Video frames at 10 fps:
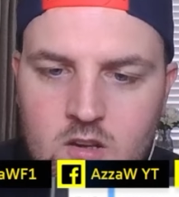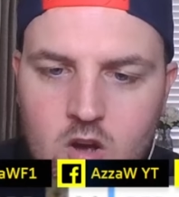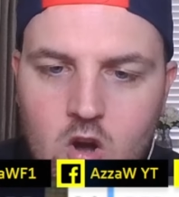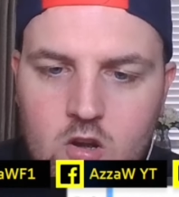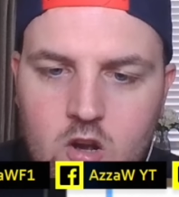
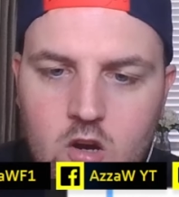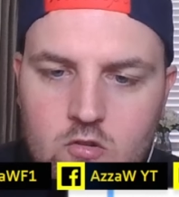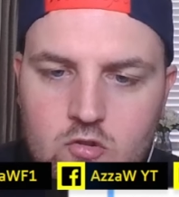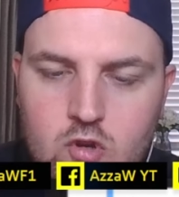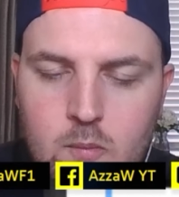Ocon,
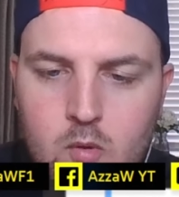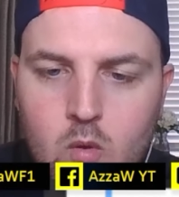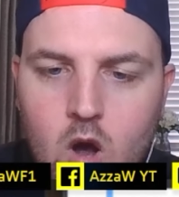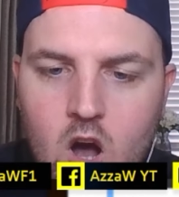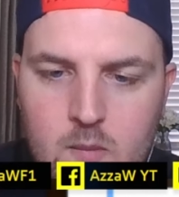
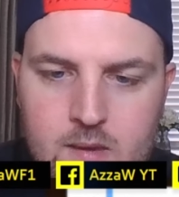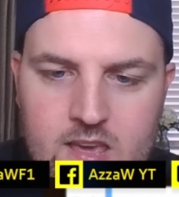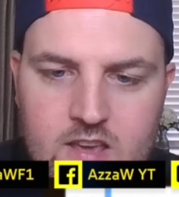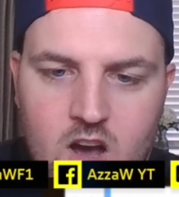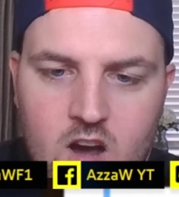double
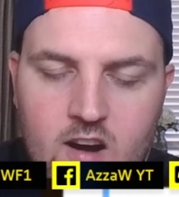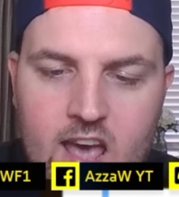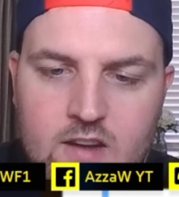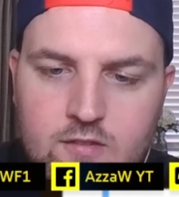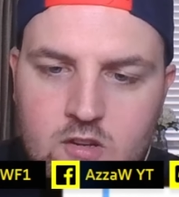RB car
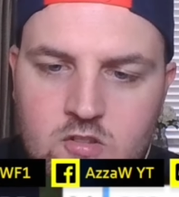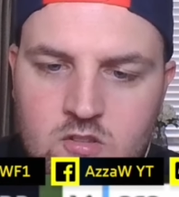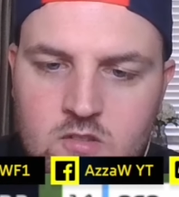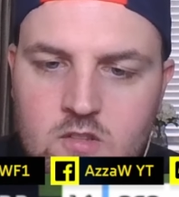ahead of us.